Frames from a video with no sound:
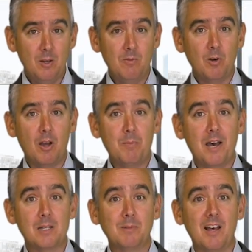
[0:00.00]
the overall
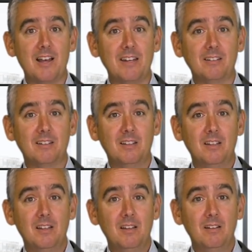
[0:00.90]
bottom line?
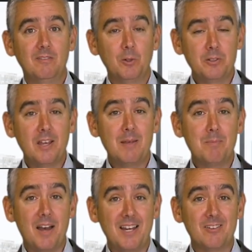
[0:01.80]
First-time
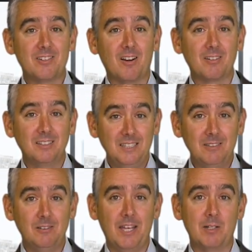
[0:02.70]
buyers are
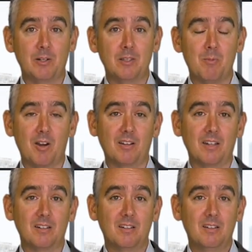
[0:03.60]
clearly entering the
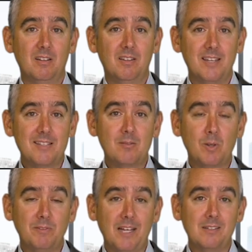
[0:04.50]
market. This is
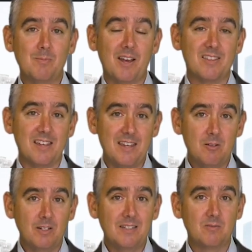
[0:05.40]
reflected by the
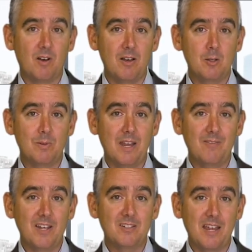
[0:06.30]
increased volume in
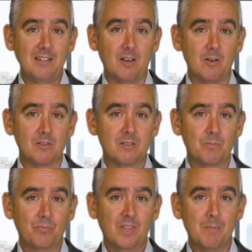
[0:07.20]
FHA loans.
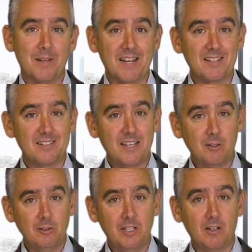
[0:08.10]
But as I said
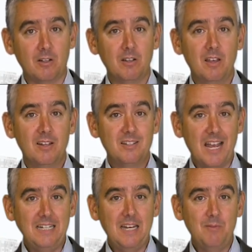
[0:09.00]
earlier,
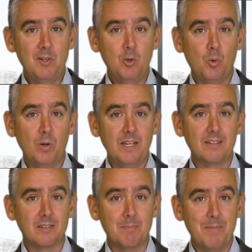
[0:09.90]
tight inventory
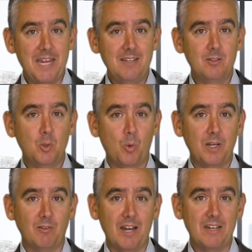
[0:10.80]
is the main
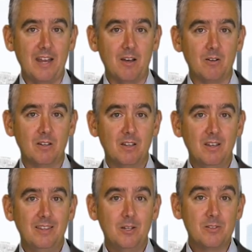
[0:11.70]
story right now.
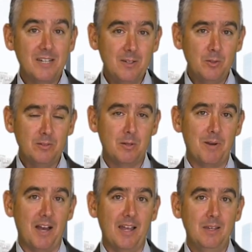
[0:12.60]
There's an interest to
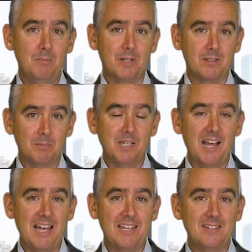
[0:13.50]
buy, but
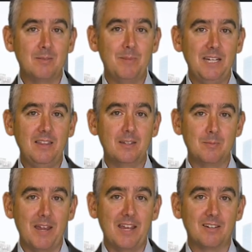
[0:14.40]
supply isn't meeting the
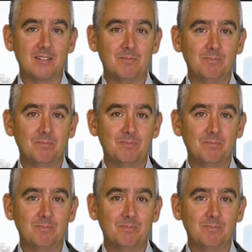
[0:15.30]
demand.